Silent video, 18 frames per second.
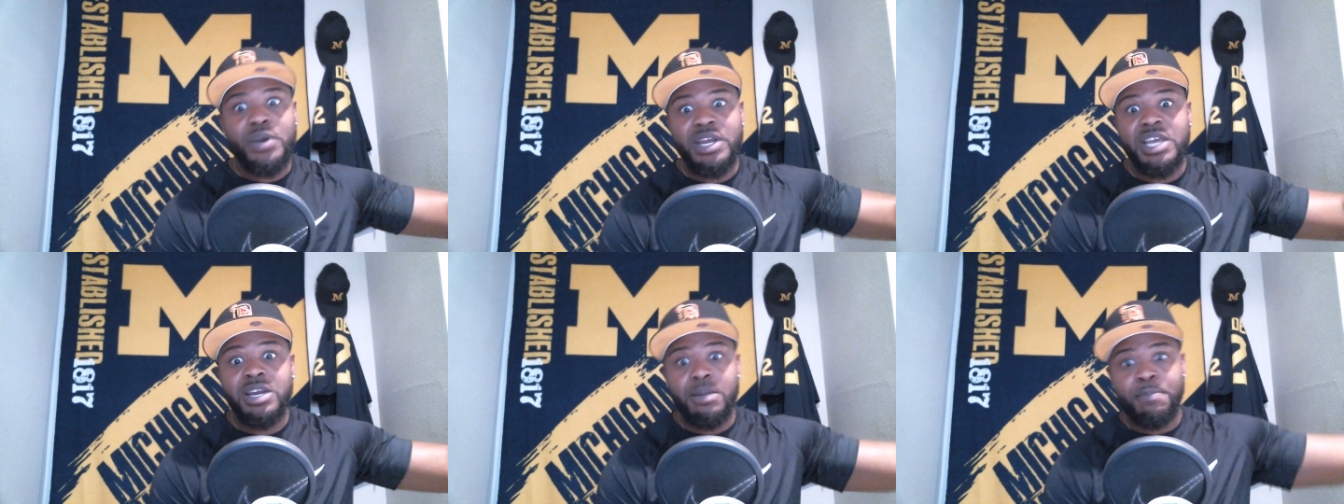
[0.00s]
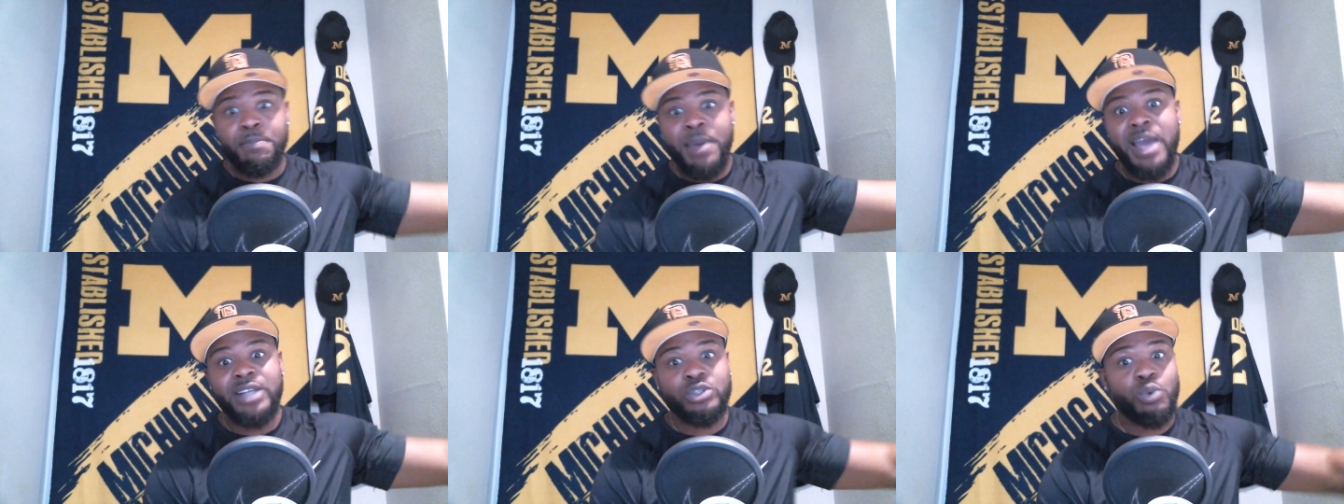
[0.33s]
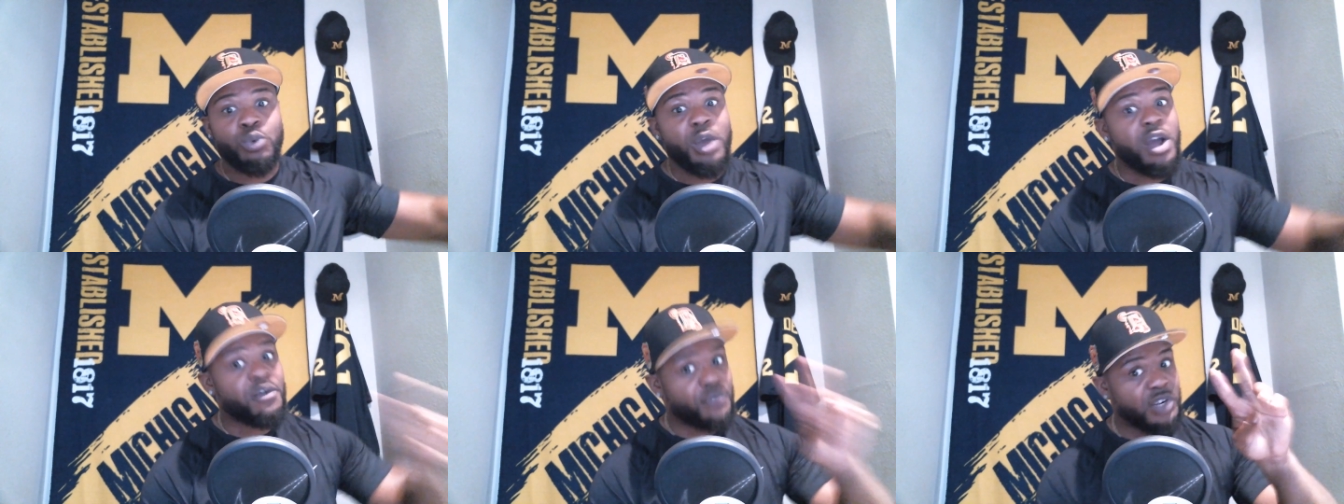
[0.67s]
in the
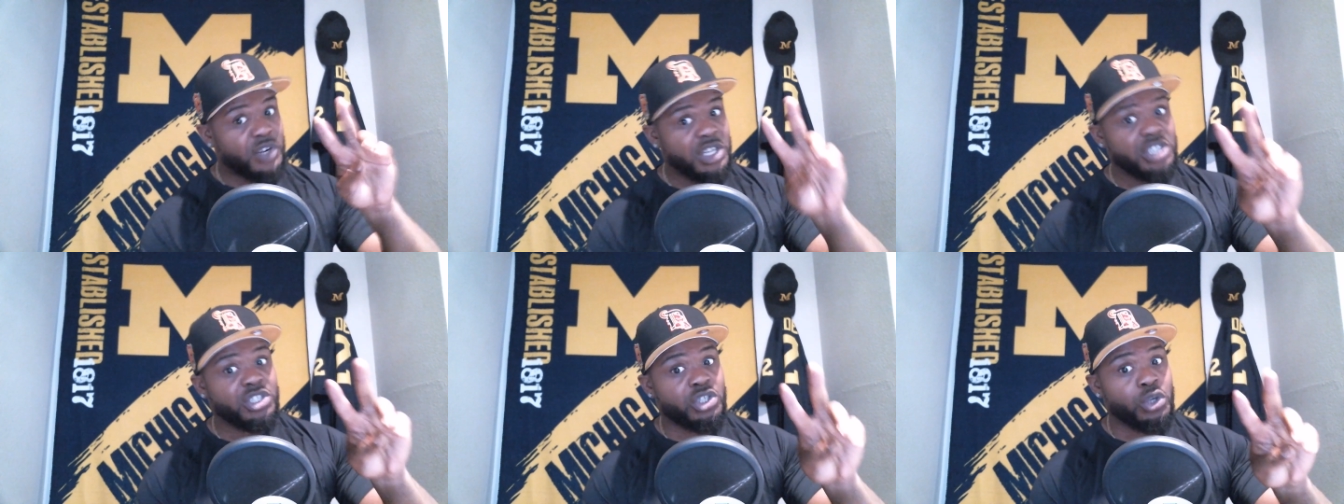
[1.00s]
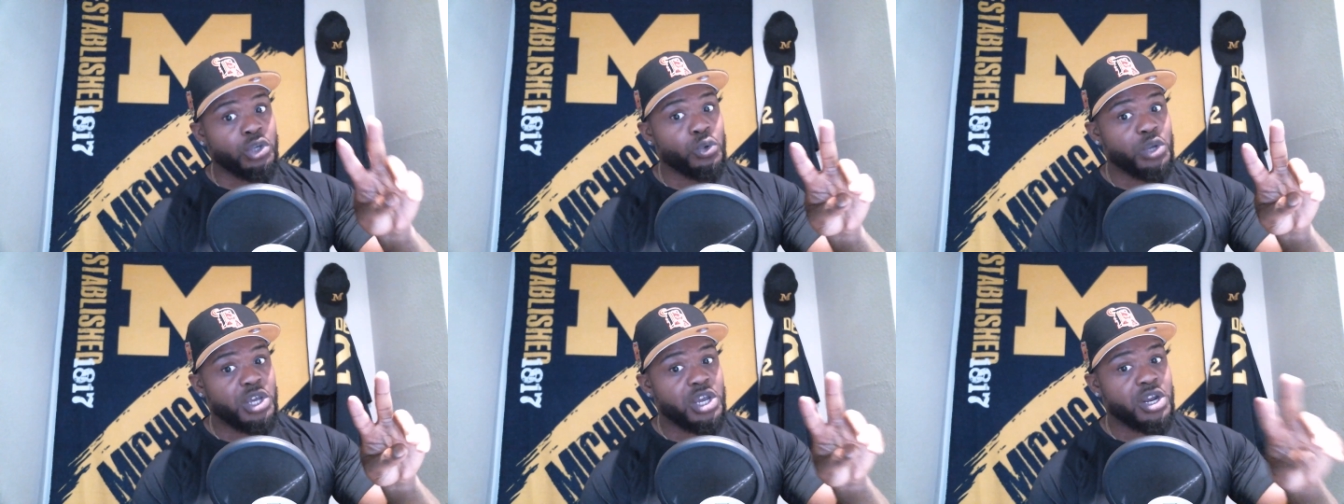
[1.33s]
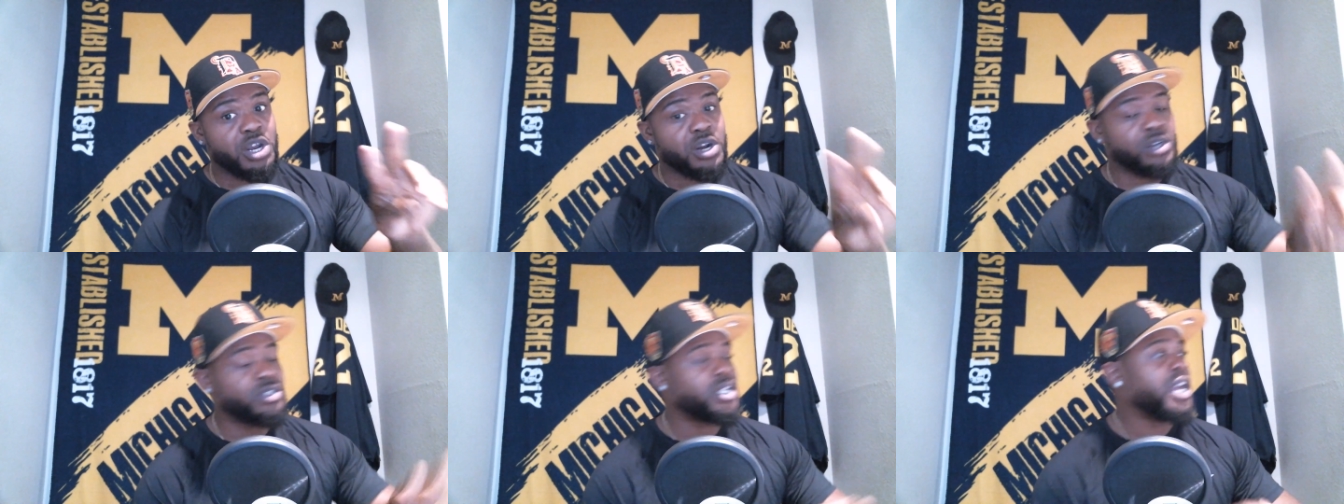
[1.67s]
Pac-12 for these 2
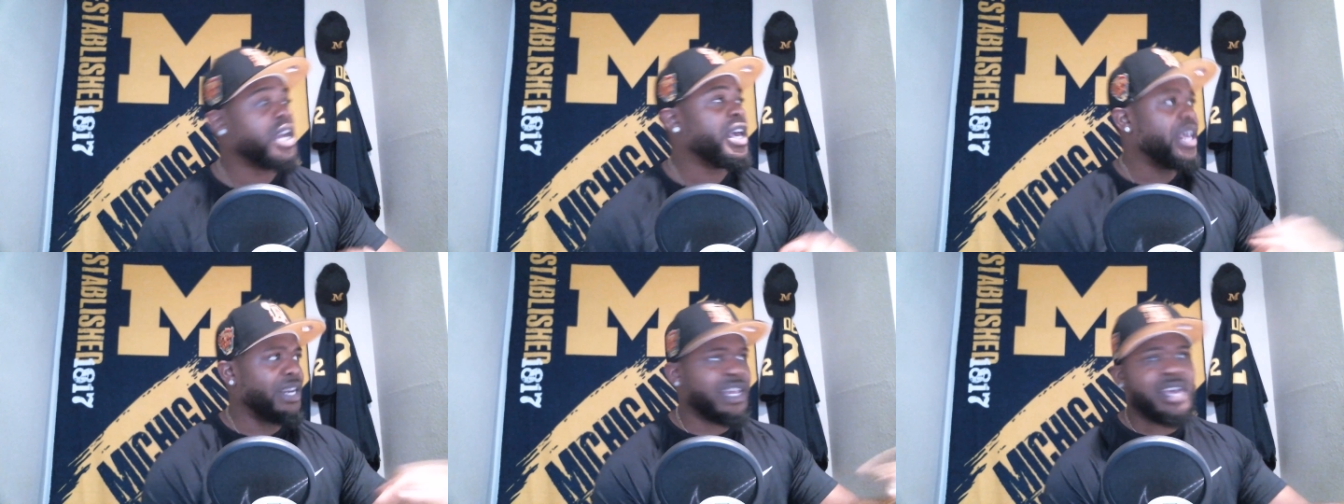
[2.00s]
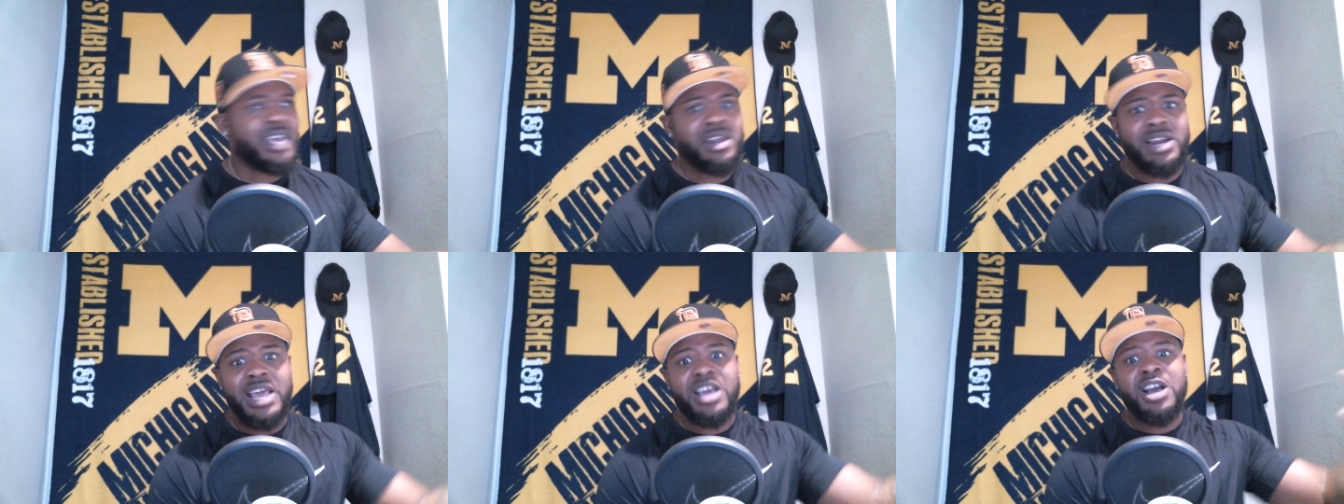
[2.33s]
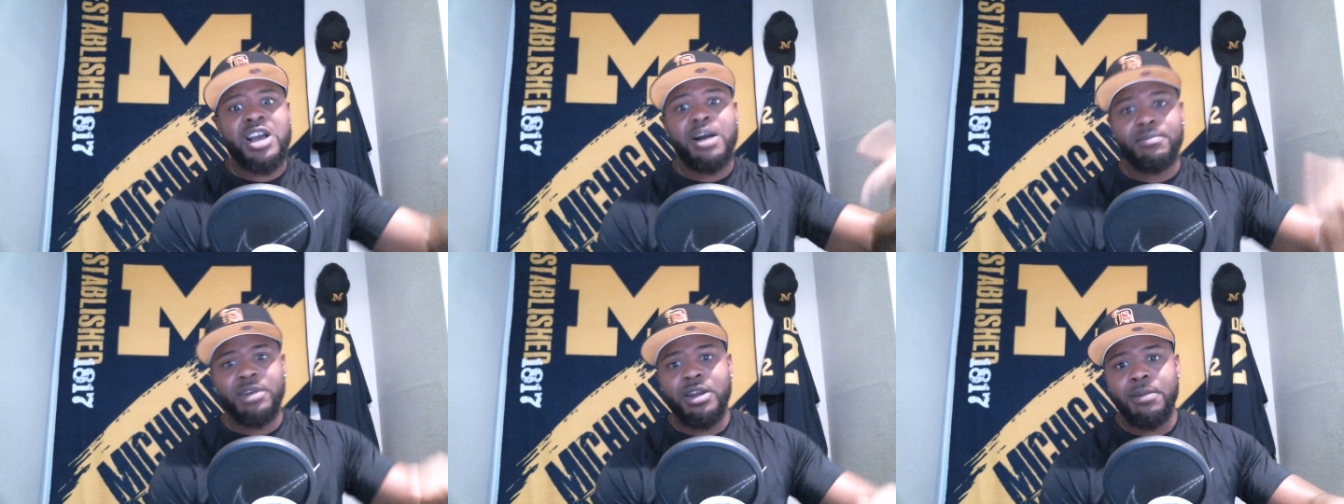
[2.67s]
years? Then they
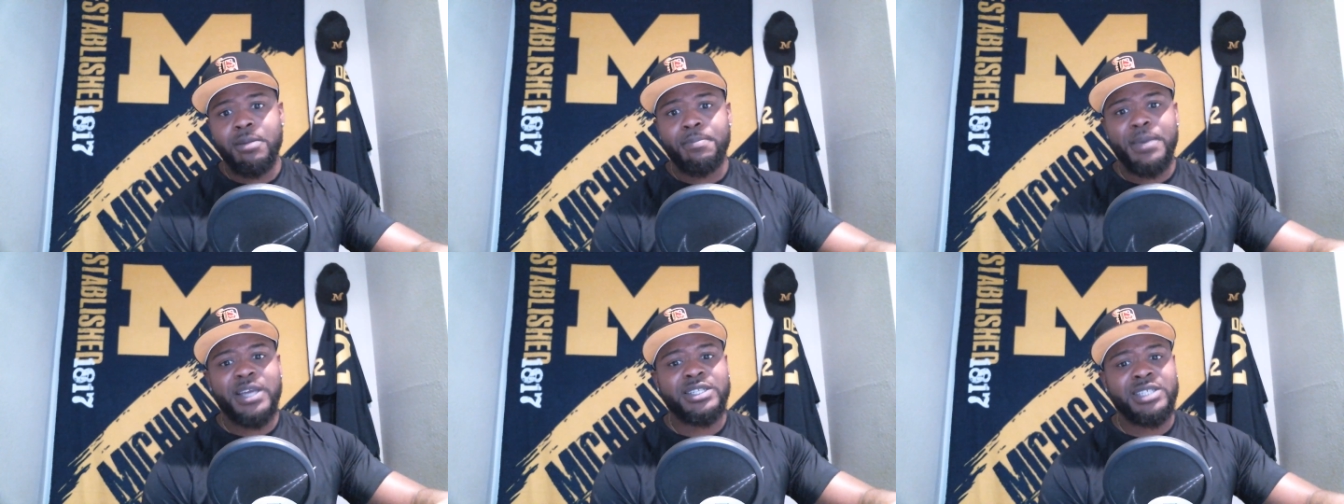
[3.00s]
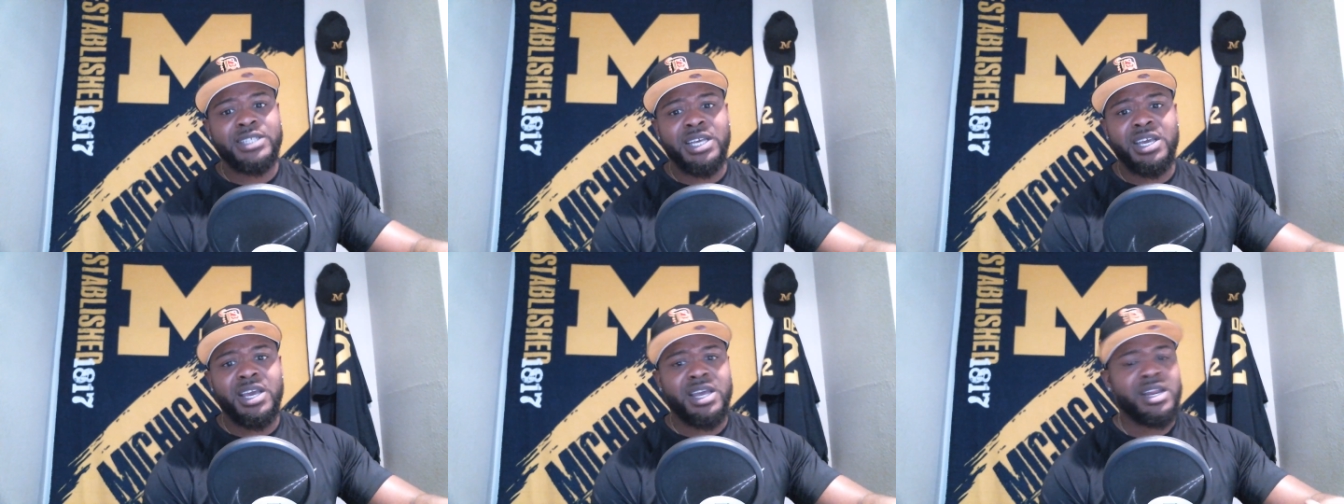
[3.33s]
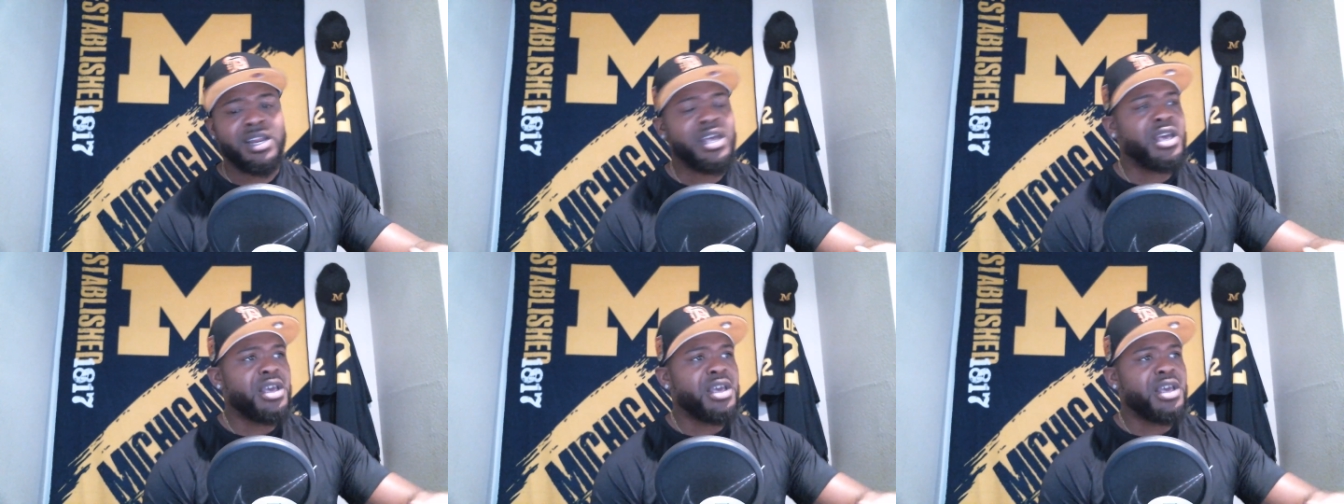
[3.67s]
come to the Big Ten.